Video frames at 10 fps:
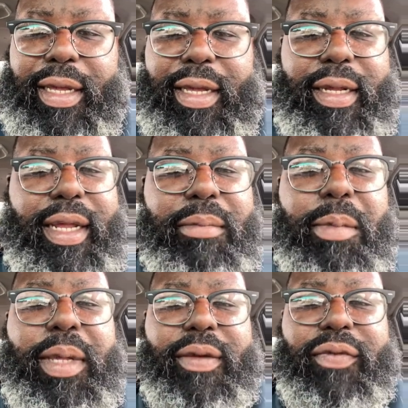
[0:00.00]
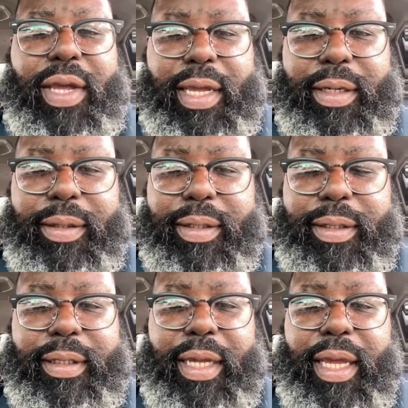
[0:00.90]
I'm a big fan.
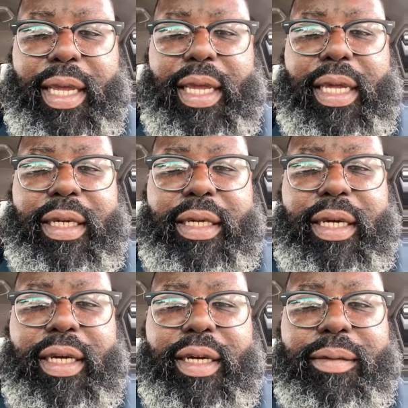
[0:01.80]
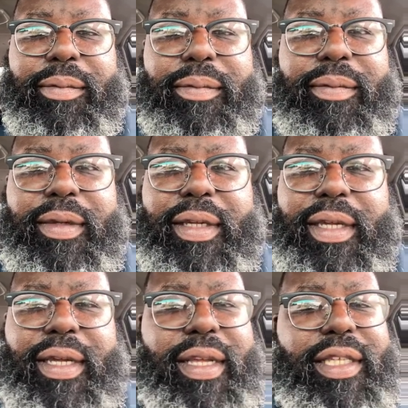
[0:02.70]
And
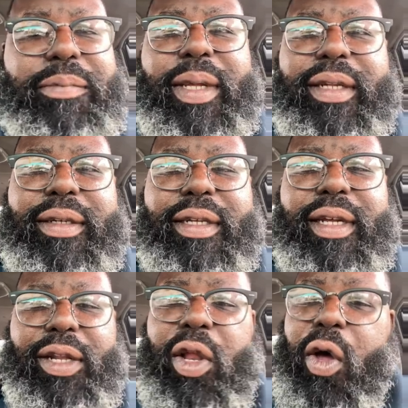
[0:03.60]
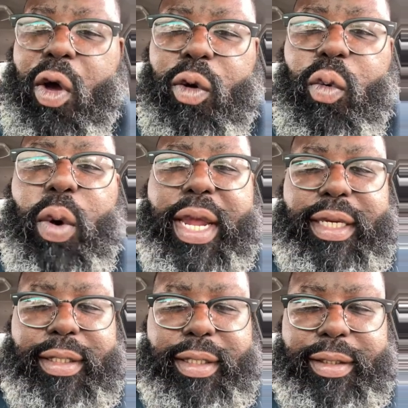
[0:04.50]
it's been a long
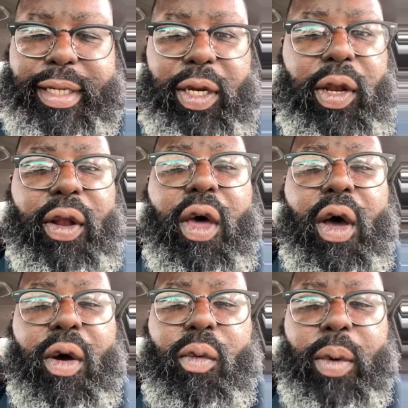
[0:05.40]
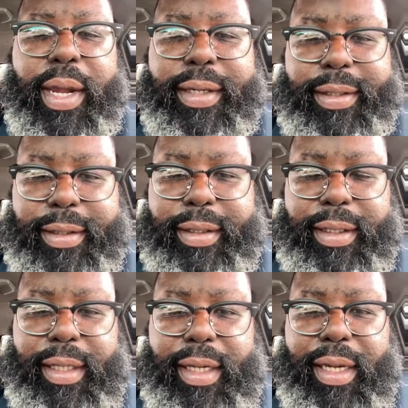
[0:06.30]
wait, a long wait.
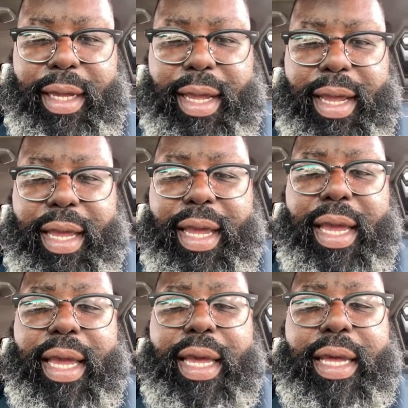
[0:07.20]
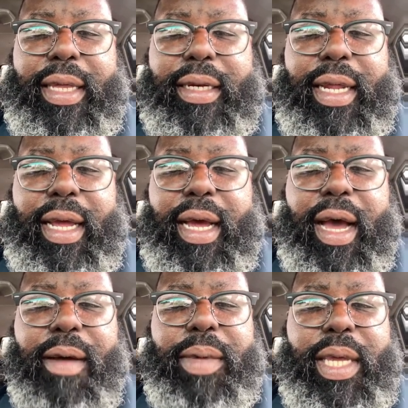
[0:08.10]
And
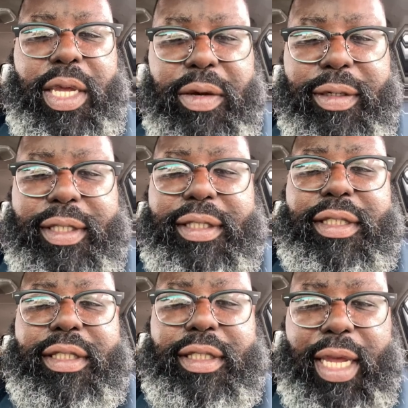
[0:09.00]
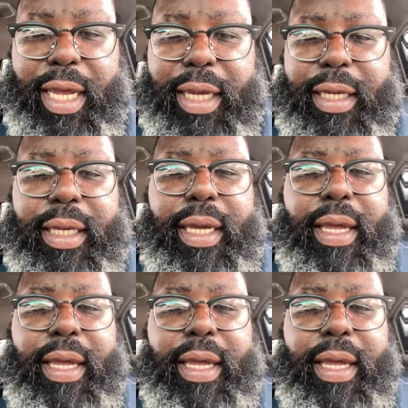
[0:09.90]
I'm here to say,